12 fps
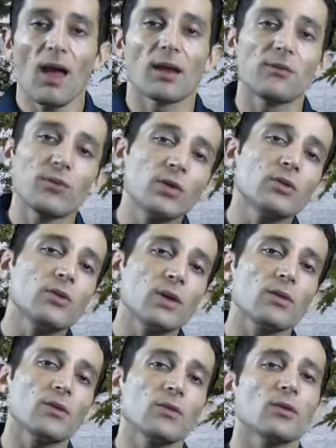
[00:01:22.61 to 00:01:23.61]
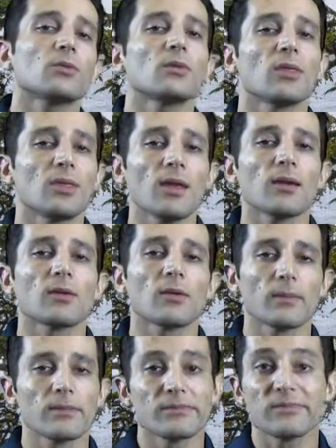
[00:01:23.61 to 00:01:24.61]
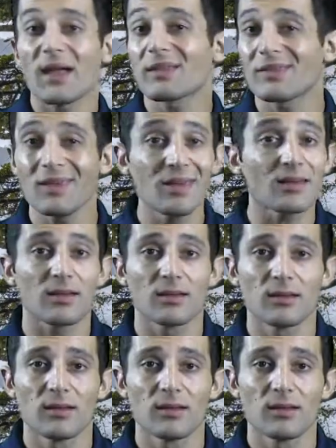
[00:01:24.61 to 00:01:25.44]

And if you're doing those three things, that's it.